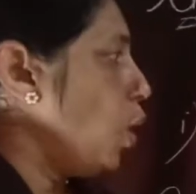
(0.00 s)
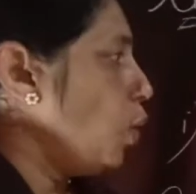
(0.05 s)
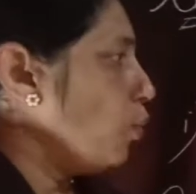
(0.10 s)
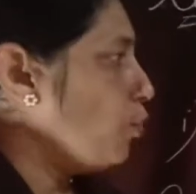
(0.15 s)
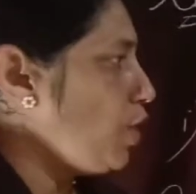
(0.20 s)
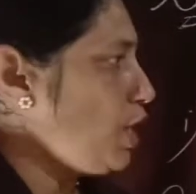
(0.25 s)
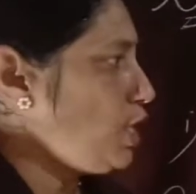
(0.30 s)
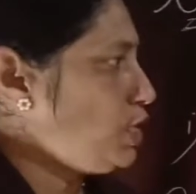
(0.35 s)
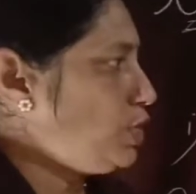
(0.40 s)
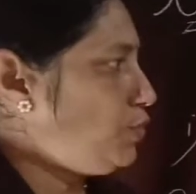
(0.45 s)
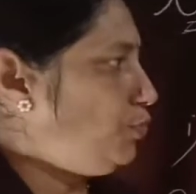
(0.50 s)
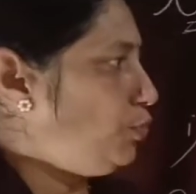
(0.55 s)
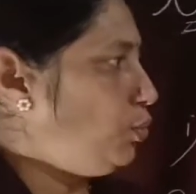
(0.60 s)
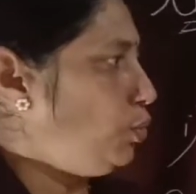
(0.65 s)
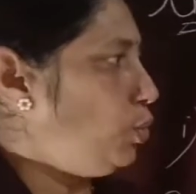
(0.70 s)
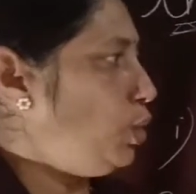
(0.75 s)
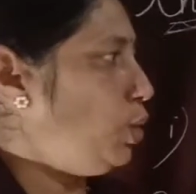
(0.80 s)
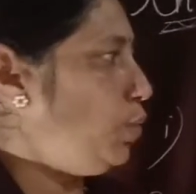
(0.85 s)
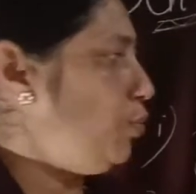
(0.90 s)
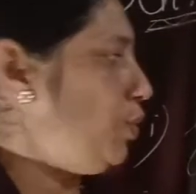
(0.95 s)
which
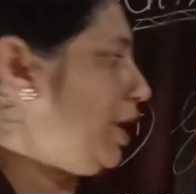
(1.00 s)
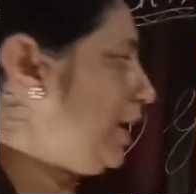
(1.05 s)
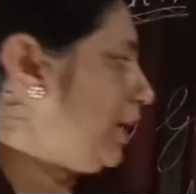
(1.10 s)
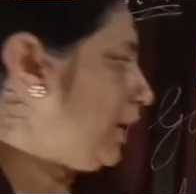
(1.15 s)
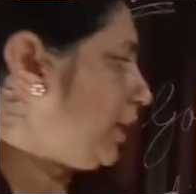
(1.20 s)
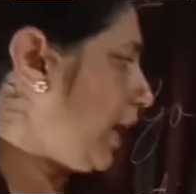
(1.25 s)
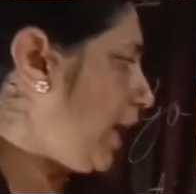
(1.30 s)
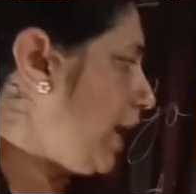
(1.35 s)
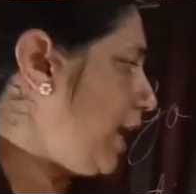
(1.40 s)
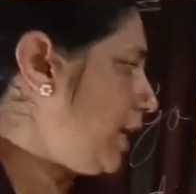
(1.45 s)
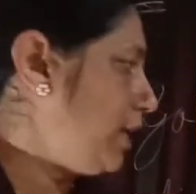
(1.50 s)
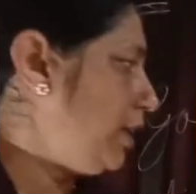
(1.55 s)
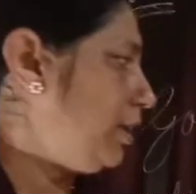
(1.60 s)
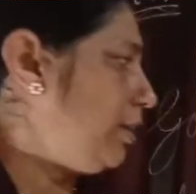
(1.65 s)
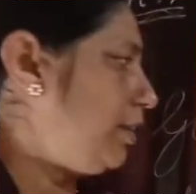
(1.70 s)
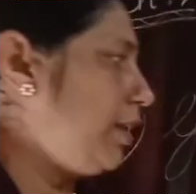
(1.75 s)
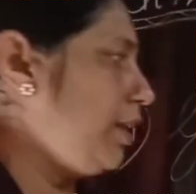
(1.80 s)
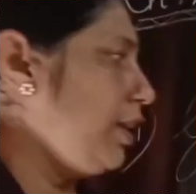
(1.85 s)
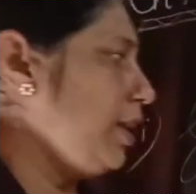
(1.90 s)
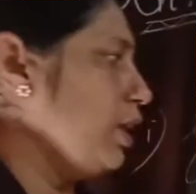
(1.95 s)
food will take
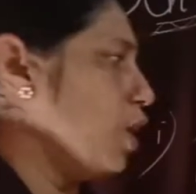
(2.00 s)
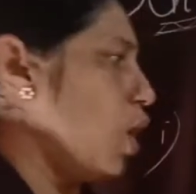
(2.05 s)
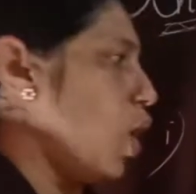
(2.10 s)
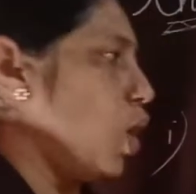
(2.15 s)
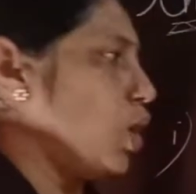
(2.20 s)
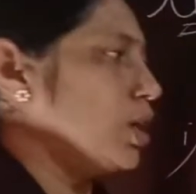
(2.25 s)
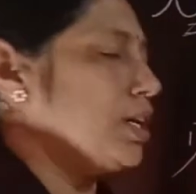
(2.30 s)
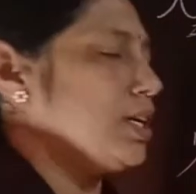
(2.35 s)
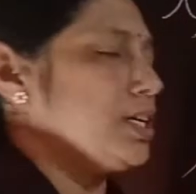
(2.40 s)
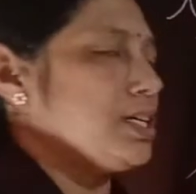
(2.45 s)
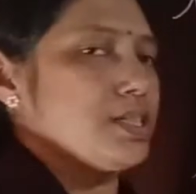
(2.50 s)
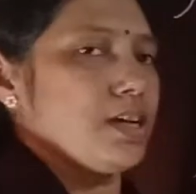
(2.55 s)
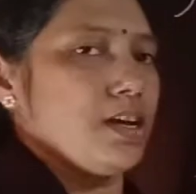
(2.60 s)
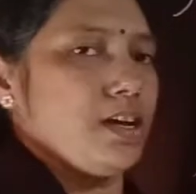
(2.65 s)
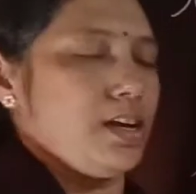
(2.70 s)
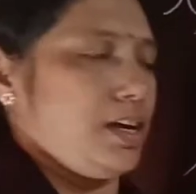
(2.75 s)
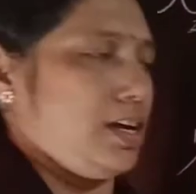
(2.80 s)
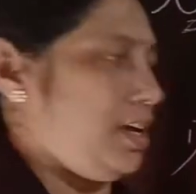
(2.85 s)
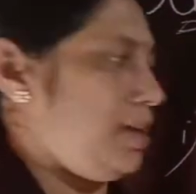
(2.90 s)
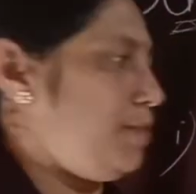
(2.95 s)
a longer
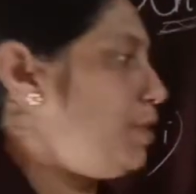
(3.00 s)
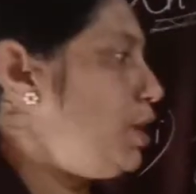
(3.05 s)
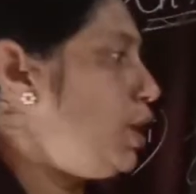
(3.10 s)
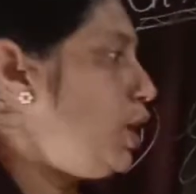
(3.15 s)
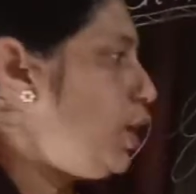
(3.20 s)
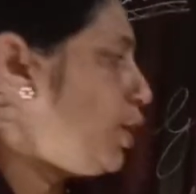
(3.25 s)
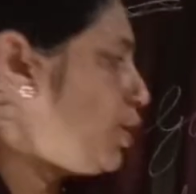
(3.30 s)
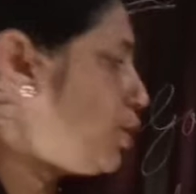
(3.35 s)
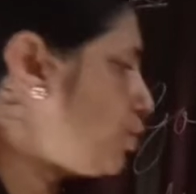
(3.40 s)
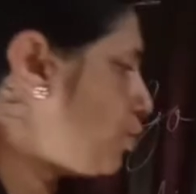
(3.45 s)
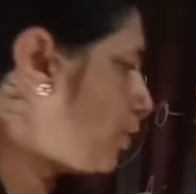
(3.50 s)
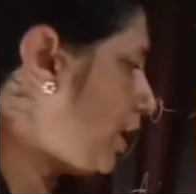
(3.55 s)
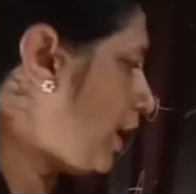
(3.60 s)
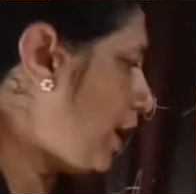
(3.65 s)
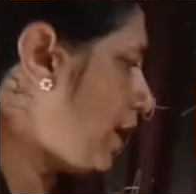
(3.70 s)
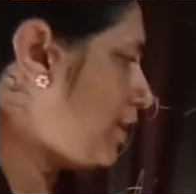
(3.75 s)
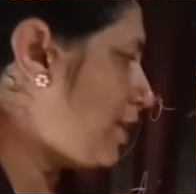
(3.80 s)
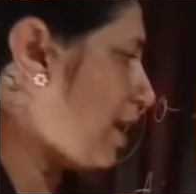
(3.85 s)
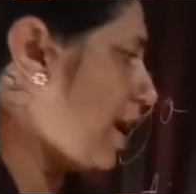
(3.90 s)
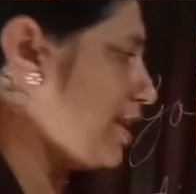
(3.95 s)
time to
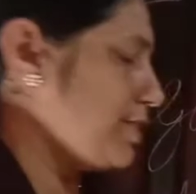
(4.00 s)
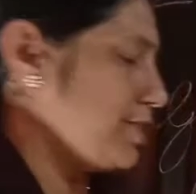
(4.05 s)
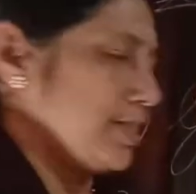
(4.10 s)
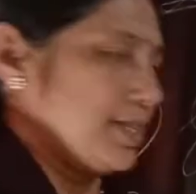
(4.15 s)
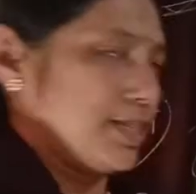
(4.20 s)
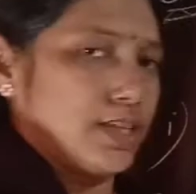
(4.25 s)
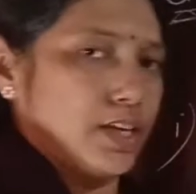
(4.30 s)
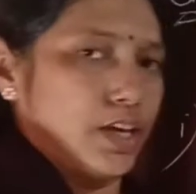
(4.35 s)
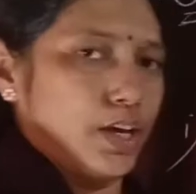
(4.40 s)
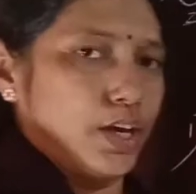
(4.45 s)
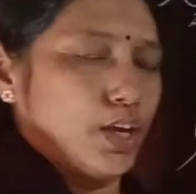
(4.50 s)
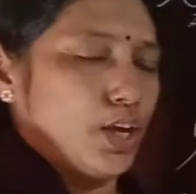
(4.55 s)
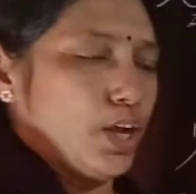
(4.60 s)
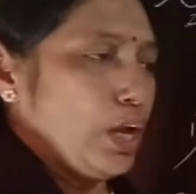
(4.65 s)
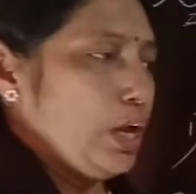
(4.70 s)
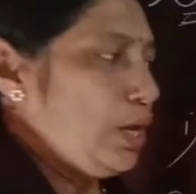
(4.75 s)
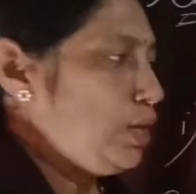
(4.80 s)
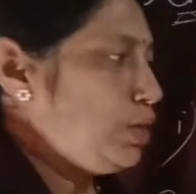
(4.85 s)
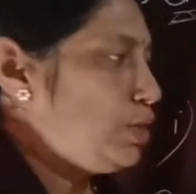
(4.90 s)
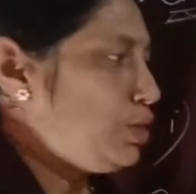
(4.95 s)
get digested,
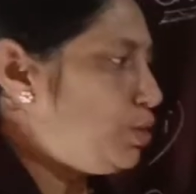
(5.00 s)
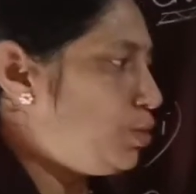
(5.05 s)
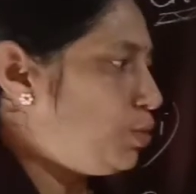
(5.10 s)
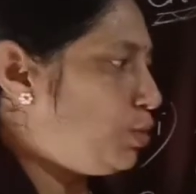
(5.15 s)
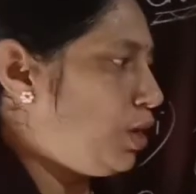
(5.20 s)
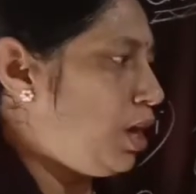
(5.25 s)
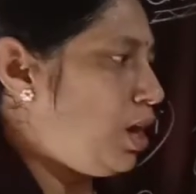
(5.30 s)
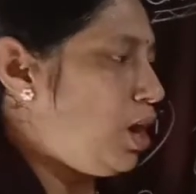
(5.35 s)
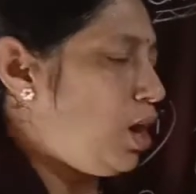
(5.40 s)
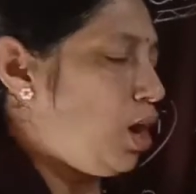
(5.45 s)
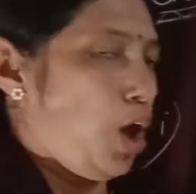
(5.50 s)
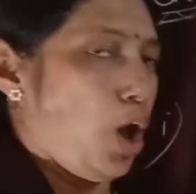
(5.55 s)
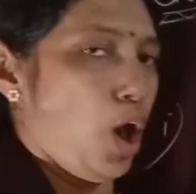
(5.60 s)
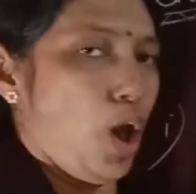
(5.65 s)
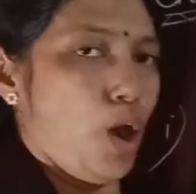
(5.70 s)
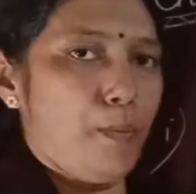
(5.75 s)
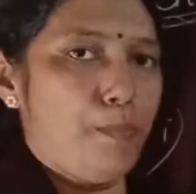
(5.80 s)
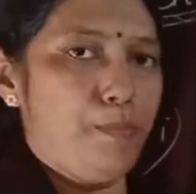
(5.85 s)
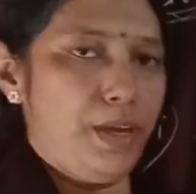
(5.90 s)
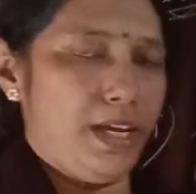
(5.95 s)
sugar
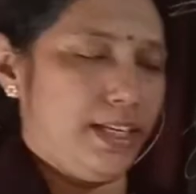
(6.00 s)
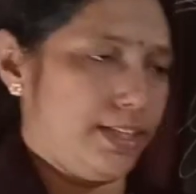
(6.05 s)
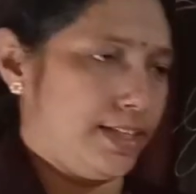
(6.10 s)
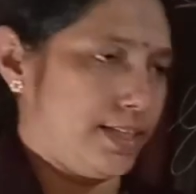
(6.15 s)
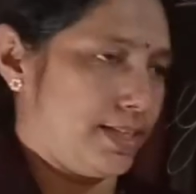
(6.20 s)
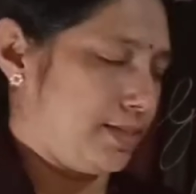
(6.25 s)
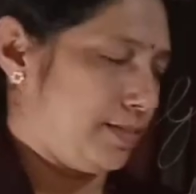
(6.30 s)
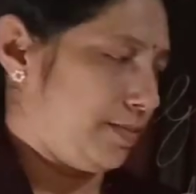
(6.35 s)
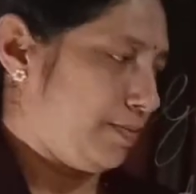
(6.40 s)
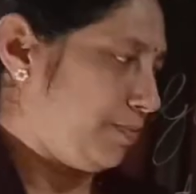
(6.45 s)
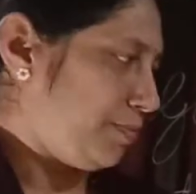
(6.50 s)
or beans?